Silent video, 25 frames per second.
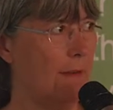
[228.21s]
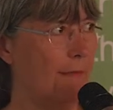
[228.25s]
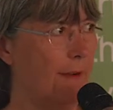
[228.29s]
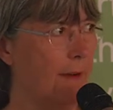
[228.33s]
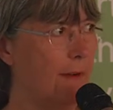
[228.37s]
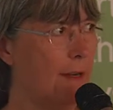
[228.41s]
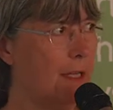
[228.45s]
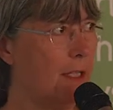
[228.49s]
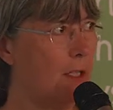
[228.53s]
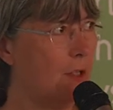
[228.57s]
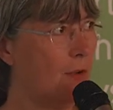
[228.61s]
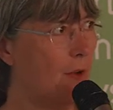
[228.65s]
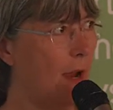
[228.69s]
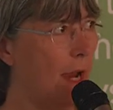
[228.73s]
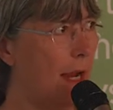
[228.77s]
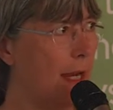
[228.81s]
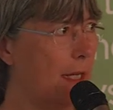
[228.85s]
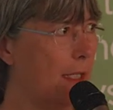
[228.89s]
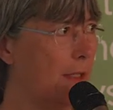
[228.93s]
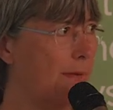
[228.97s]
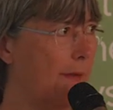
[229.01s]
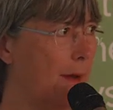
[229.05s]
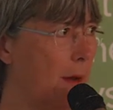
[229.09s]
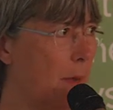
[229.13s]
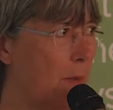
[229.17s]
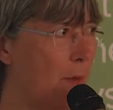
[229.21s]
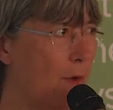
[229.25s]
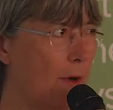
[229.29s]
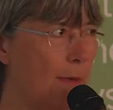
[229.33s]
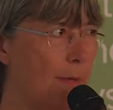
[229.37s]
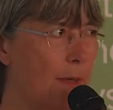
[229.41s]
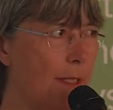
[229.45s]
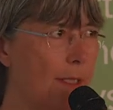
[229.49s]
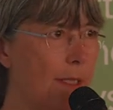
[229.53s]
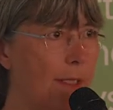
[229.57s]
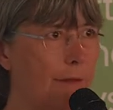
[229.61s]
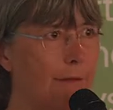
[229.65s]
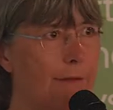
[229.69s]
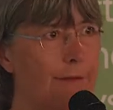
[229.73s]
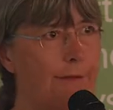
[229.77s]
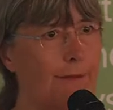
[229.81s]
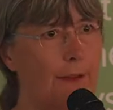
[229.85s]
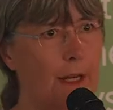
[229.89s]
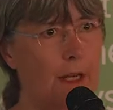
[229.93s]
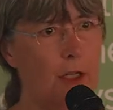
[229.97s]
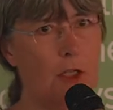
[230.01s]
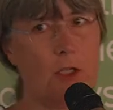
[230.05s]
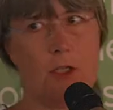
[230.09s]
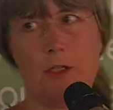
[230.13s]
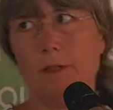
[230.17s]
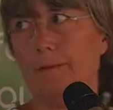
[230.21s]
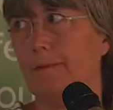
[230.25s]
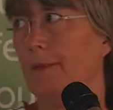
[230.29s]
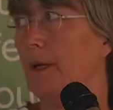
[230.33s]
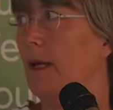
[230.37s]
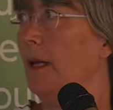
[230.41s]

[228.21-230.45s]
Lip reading: very strange, very primitive fish.